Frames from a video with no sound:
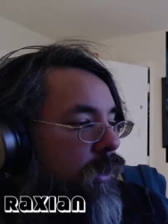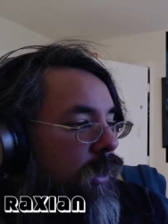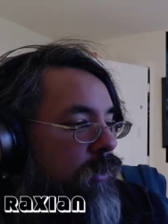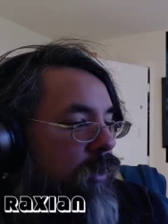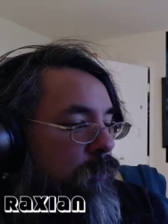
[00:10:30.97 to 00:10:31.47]

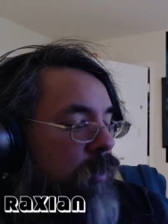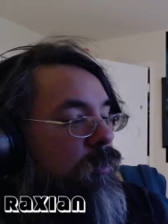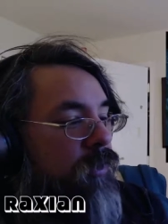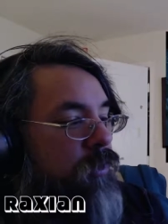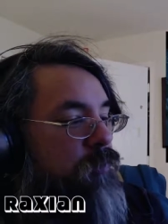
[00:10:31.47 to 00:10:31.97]
You know,
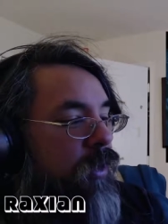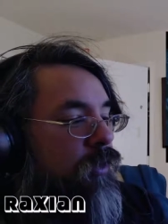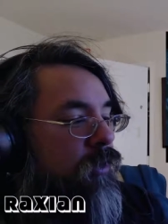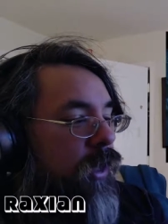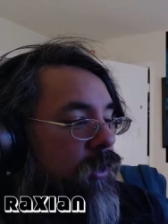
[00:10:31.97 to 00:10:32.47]
this may
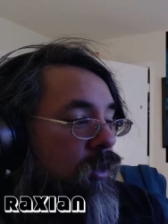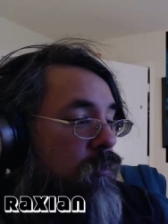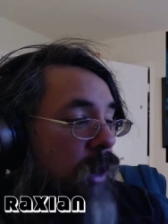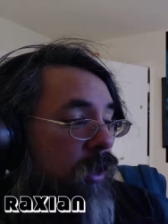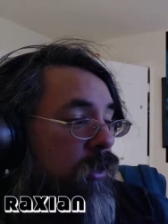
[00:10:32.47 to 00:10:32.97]
look like, oh
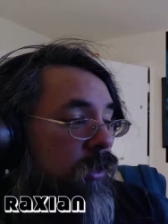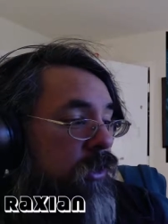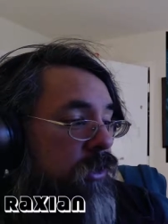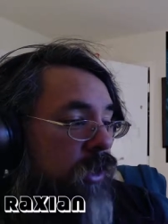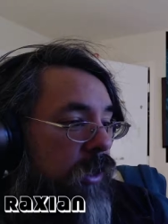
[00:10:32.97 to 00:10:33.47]
wow, look,
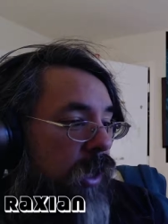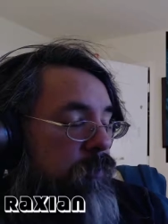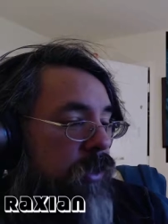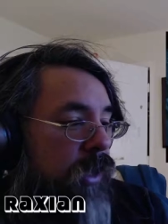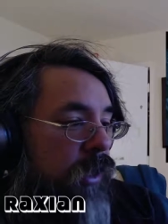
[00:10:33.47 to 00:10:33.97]
this is like
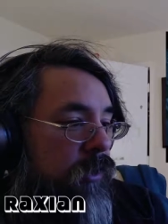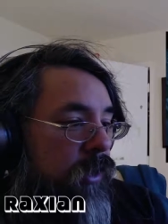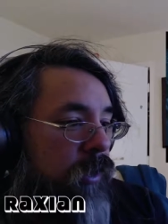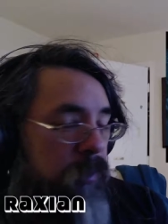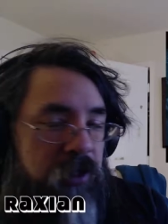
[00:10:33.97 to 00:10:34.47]
emptied out,
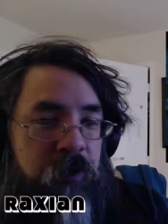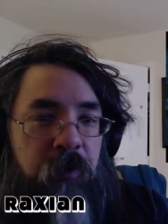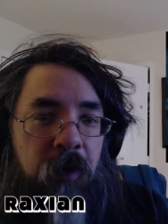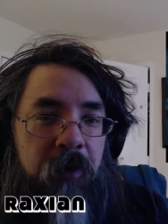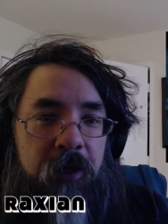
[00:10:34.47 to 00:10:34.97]
but this is
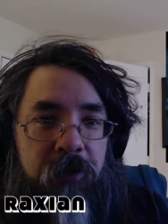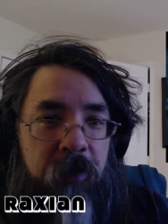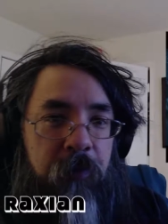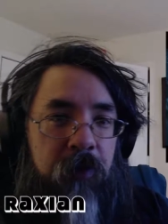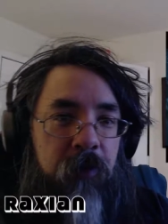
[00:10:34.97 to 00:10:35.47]
probably a
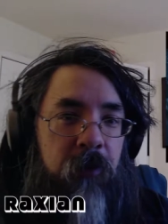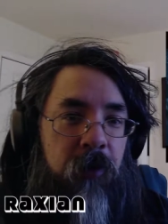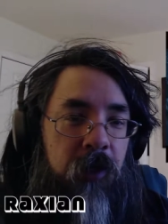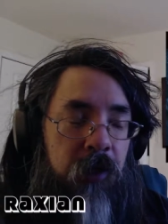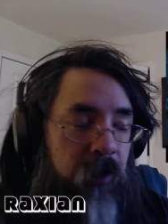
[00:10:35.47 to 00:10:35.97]
typical,
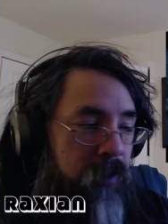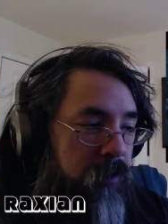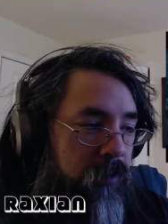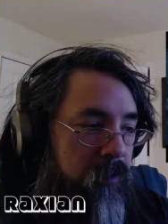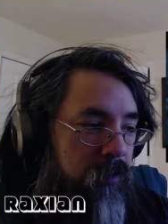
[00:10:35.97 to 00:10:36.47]

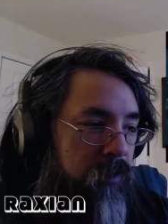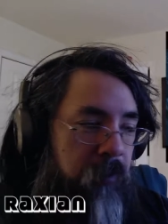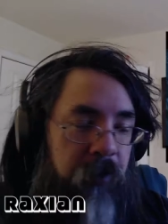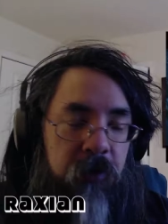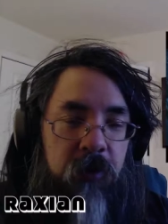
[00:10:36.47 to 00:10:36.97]
uh,
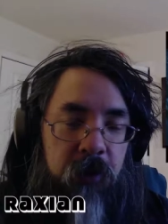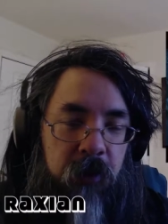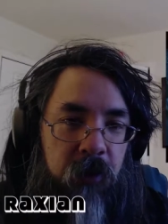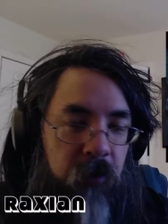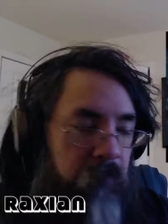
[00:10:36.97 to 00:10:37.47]
typical
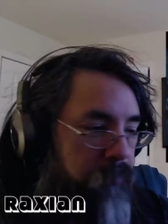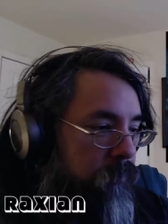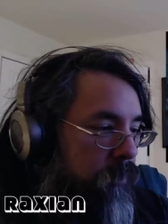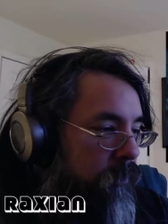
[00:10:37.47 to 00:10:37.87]
um,